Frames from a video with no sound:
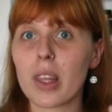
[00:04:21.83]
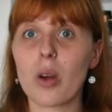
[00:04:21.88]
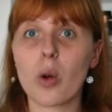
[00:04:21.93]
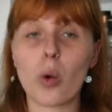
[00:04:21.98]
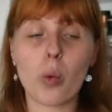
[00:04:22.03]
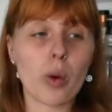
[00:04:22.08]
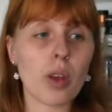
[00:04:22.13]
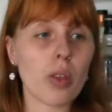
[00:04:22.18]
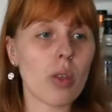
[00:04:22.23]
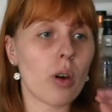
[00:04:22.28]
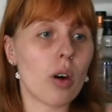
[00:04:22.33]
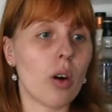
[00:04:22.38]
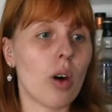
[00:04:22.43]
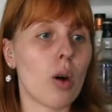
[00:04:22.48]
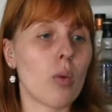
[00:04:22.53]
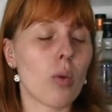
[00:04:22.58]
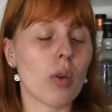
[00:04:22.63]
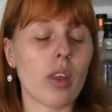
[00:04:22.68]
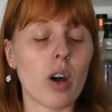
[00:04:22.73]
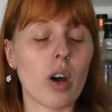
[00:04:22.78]
with
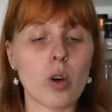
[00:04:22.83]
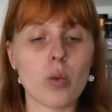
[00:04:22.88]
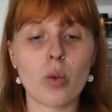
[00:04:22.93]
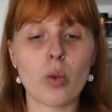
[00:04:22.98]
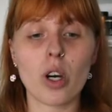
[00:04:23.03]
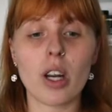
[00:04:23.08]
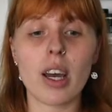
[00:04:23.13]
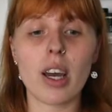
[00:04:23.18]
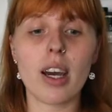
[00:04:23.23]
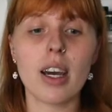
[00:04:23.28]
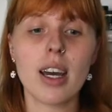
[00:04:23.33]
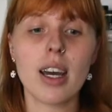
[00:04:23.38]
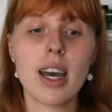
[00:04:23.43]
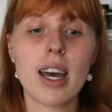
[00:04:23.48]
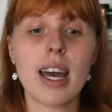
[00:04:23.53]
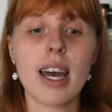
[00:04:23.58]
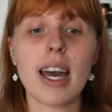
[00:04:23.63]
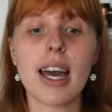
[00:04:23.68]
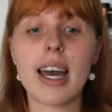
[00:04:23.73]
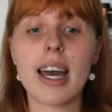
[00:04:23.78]
or without water,
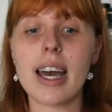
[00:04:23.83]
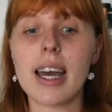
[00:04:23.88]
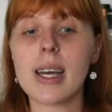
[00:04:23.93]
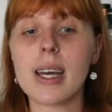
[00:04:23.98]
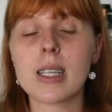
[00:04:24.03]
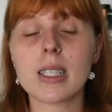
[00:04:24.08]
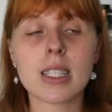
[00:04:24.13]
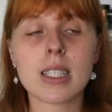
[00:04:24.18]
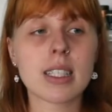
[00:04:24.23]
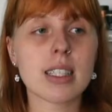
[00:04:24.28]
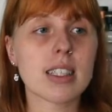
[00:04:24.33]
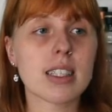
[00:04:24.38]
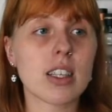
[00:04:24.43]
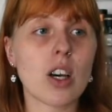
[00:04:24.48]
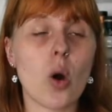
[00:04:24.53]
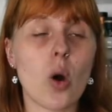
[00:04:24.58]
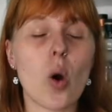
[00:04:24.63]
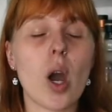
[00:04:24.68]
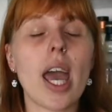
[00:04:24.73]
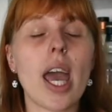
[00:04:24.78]
and
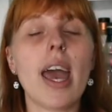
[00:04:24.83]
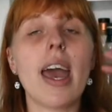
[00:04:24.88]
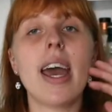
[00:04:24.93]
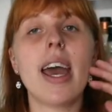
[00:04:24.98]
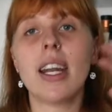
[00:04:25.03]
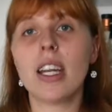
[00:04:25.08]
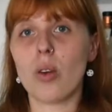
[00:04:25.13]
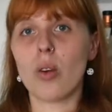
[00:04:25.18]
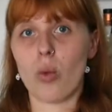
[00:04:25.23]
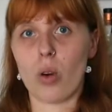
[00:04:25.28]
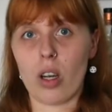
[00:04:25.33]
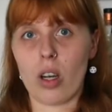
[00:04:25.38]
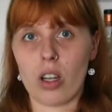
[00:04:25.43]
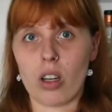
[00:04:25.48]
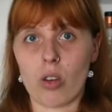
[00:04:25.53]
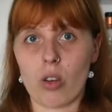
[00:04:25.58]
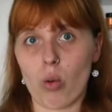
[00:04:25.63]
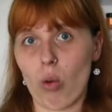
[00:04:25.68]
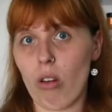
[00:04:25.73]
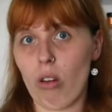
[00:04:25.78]
so
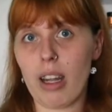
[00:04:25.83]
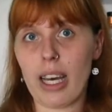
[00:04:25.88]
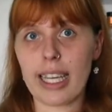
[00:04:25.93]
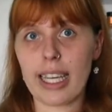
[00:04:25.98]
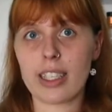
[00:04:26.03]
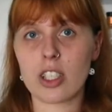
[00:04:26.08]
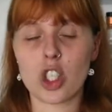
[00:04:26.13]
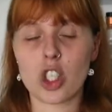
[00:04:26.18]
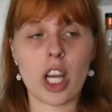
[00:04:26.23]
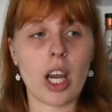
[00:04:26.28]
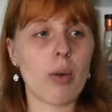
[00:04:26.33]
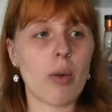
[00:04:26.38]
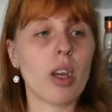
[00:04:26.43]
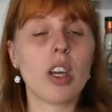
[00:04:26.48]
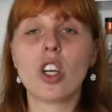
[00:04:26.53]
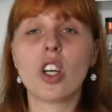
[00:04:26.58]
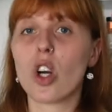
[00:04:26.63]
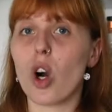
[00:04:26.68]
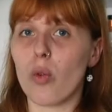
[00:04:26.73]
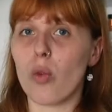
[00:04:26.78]
anyone who likes sherry,
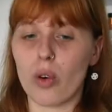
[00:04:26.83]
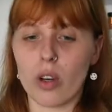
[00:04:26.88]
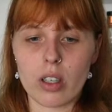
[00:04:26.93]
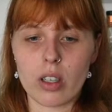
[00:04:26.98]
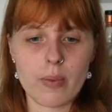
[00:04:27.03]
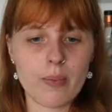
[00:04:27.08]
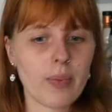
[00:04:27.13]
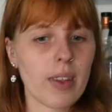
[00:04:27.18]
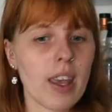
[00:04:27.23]
go for it.